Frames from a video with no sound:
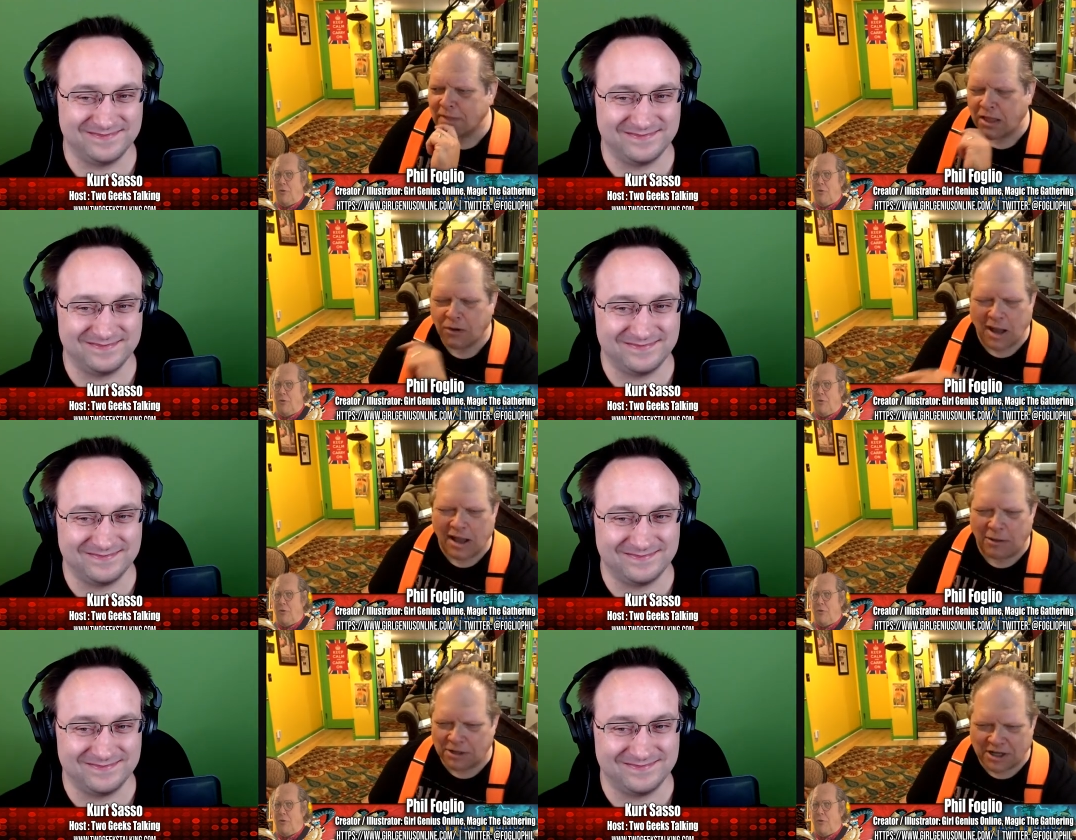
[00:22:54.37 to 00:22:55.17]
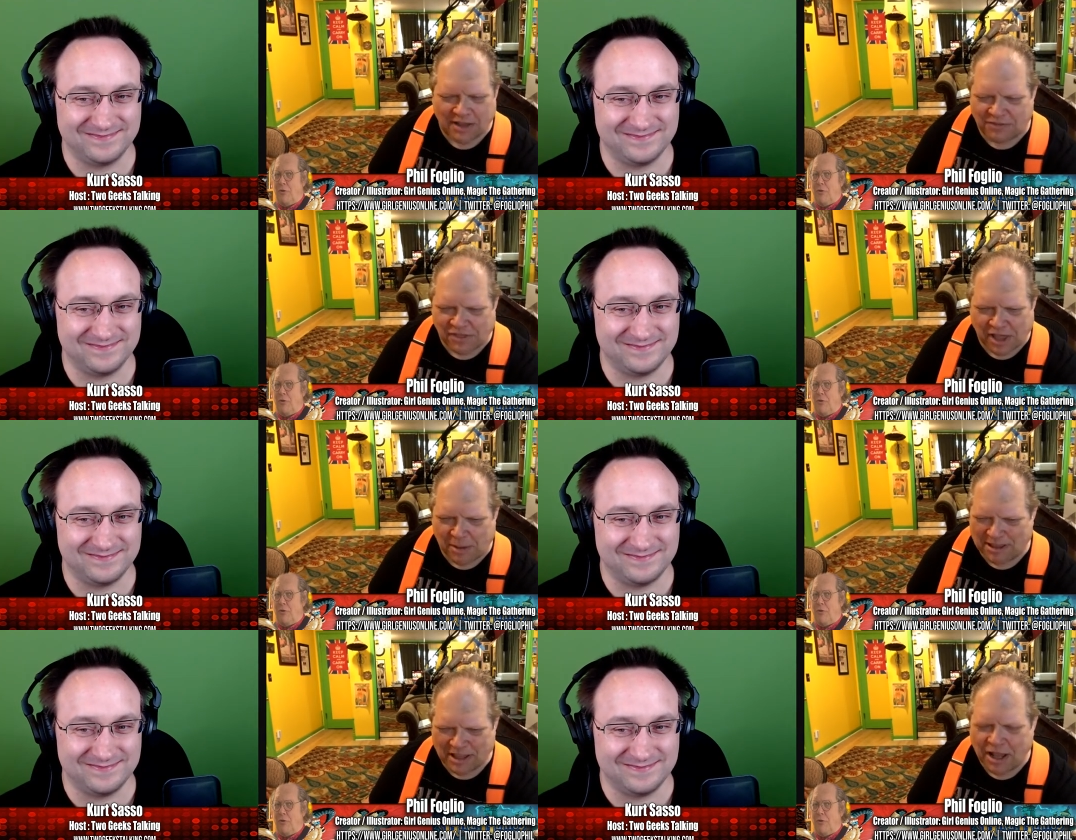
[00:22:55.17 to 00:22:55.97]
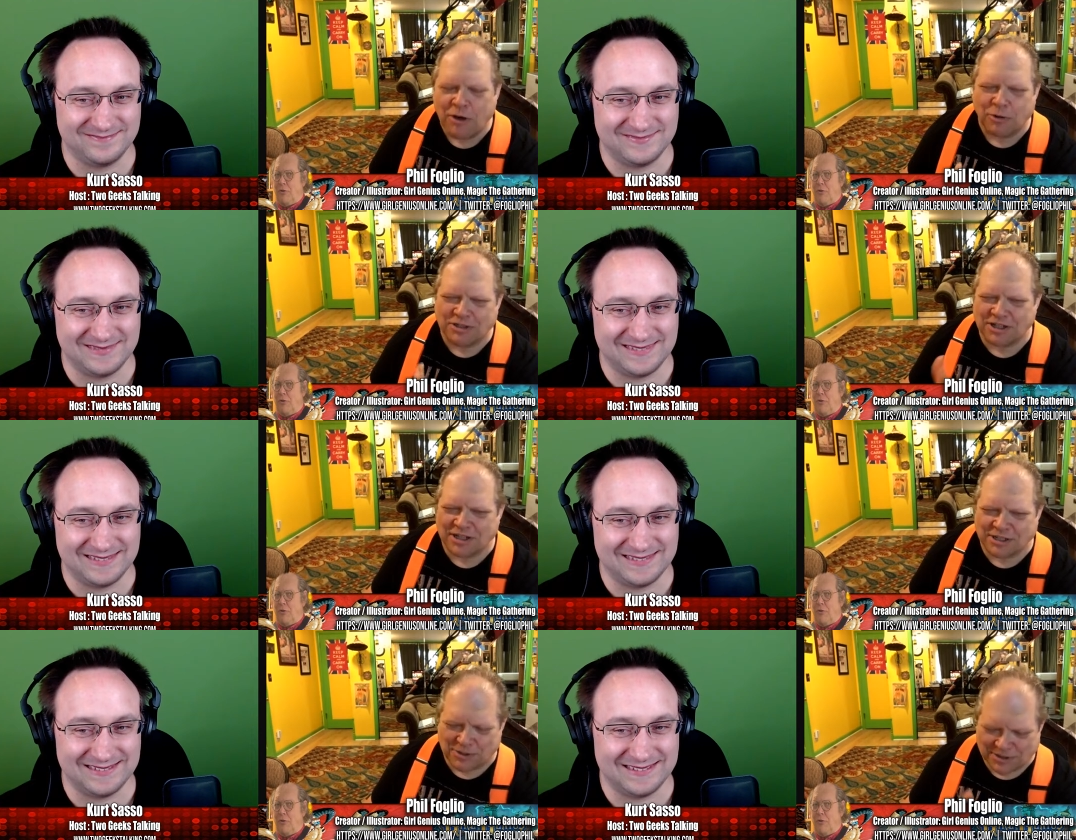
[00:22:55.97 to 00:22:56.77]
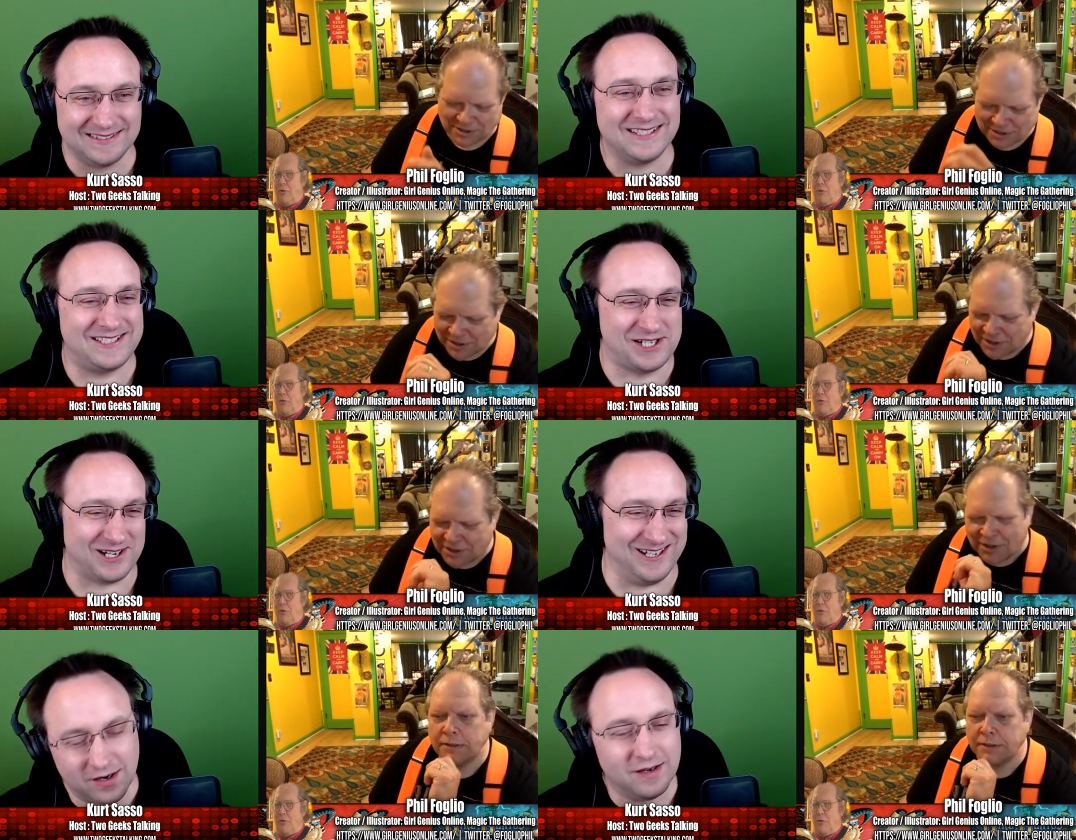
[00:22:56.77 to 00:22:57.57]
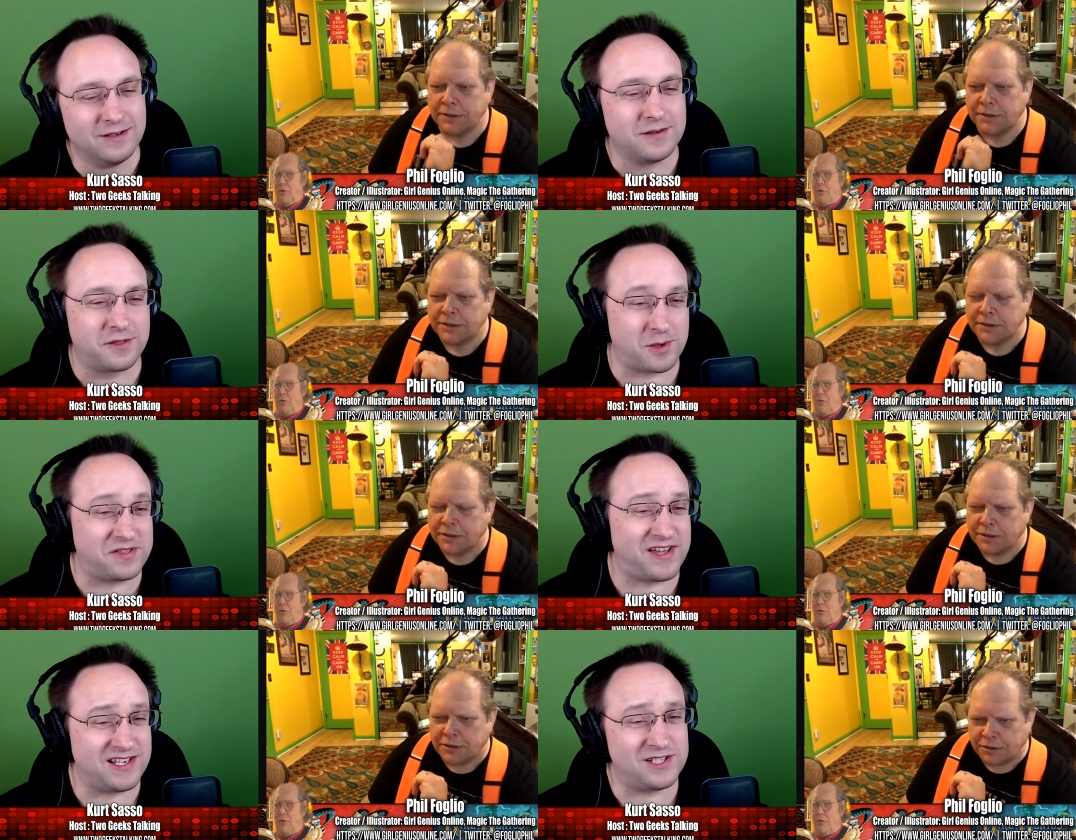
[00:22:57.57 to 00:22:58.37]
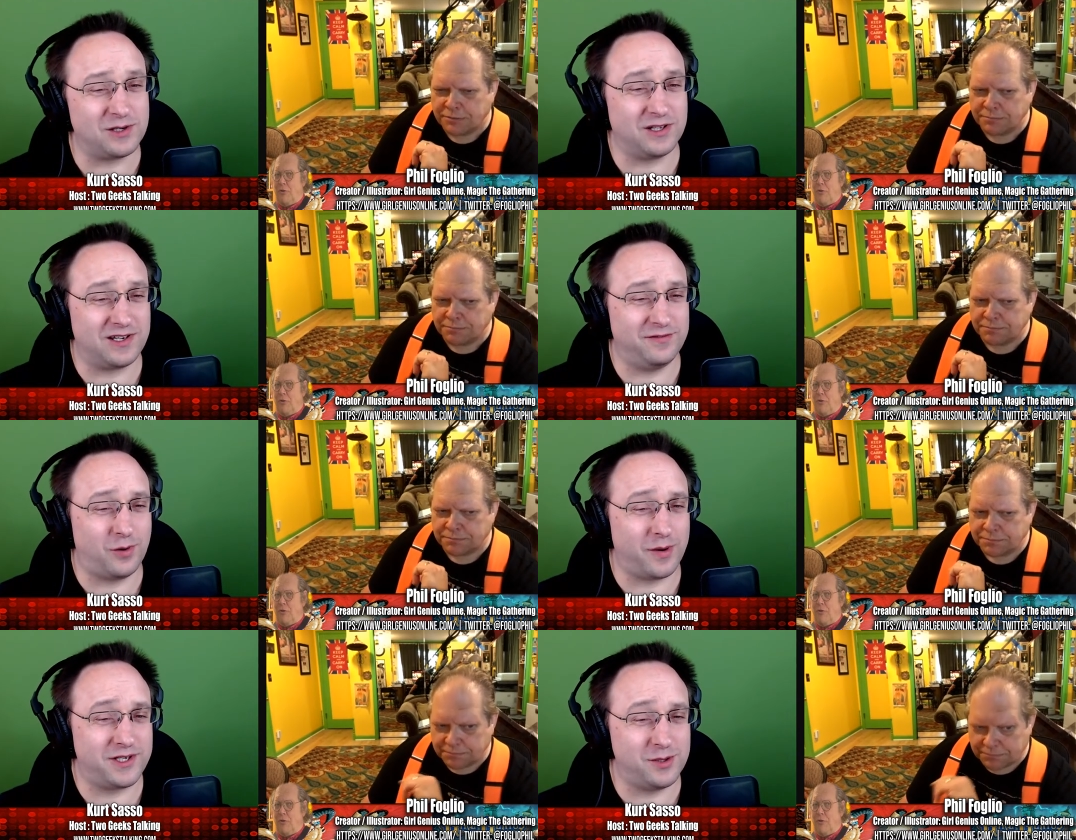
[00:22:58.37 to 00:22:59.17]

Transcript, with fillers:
Speaker 1: Wow, I'm going to have to think about that. What's the next question?
Speaker 2: Sure. Three things you're looking forward to